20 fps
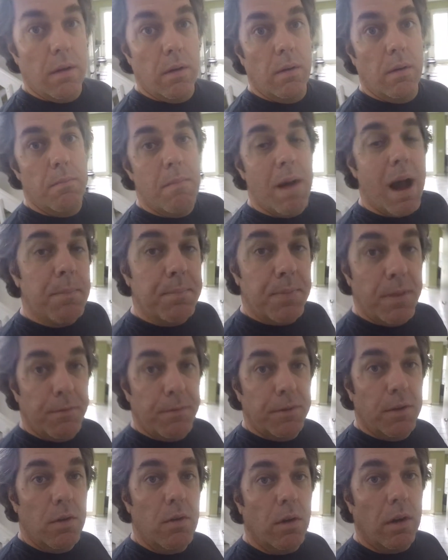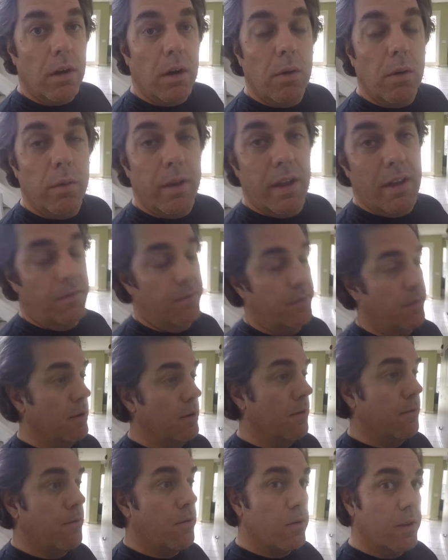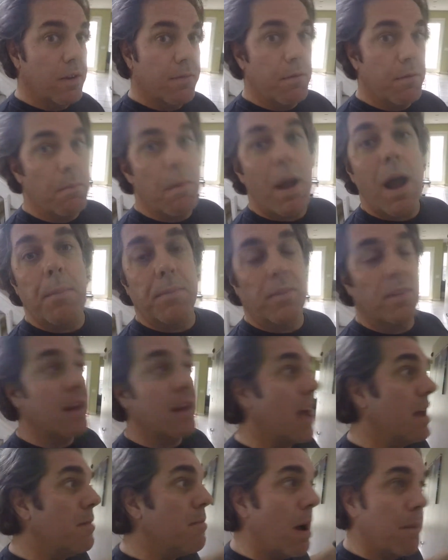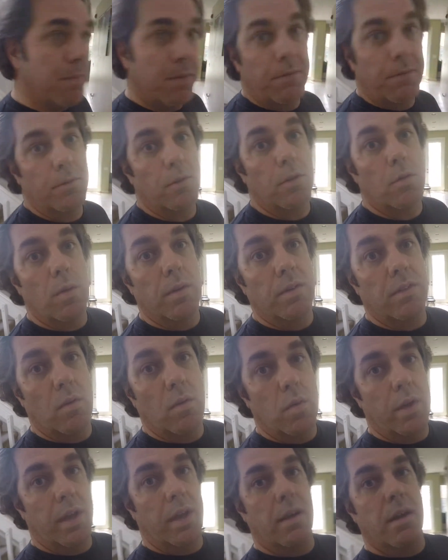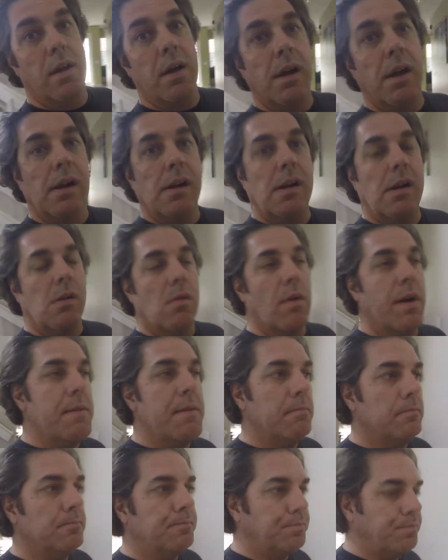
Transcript: mop the floor. We have 3 or 4 different mops, and I'd mop the floor once a week, right?